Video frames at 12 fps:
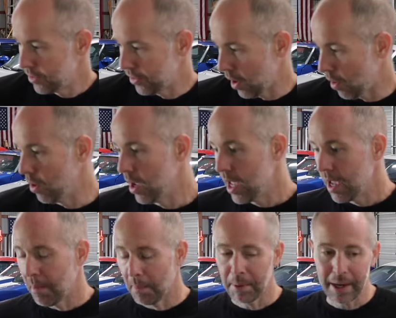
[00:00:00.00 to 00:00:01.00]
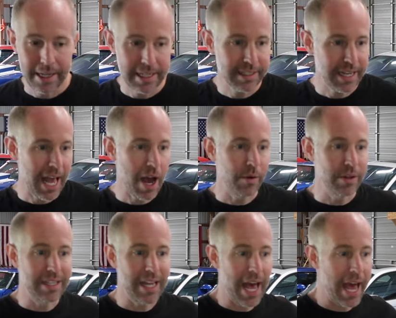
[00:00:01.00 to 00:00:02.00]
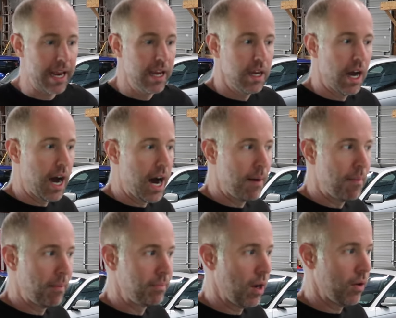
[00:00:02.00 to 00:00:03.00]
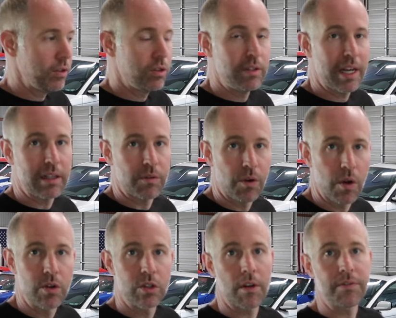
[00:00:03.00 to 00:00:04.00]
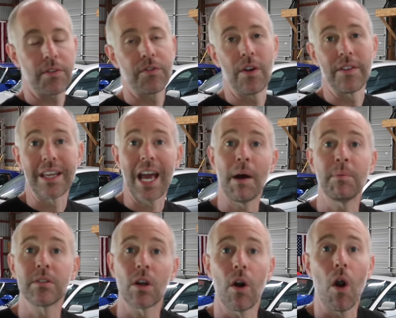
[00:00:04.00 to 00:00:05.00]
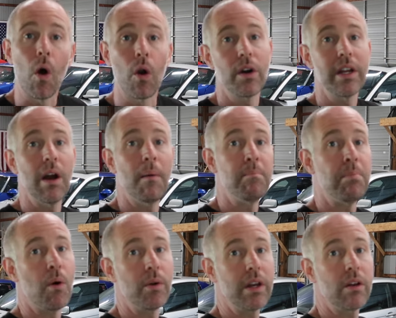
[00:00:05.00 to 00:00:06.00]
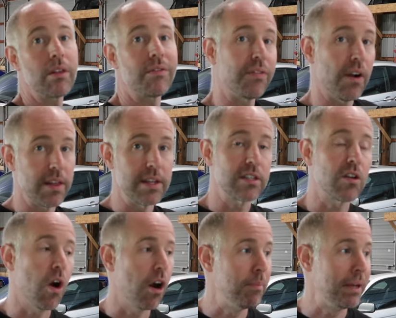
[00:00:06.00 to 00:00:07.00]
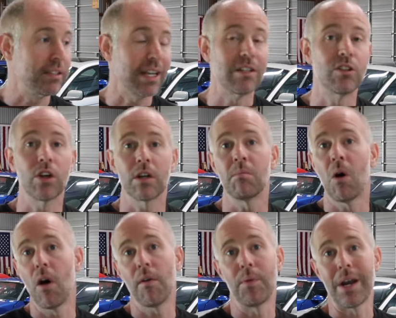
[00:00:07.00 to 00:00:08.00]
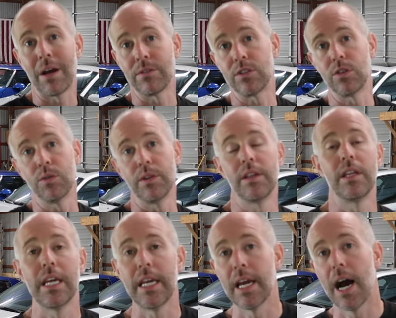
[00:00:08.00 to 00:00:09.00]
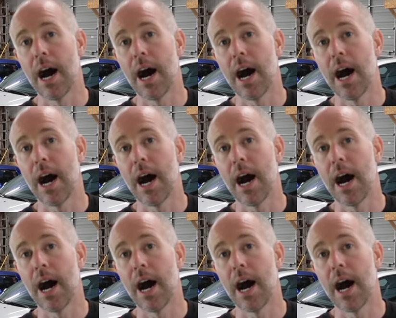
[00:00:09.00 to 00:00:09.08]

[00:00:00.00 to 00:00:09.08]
So my plan is now is that I'm going to take the rotors off the front. The calipers are already unbolted on the front of this car because I took them off when I was doing the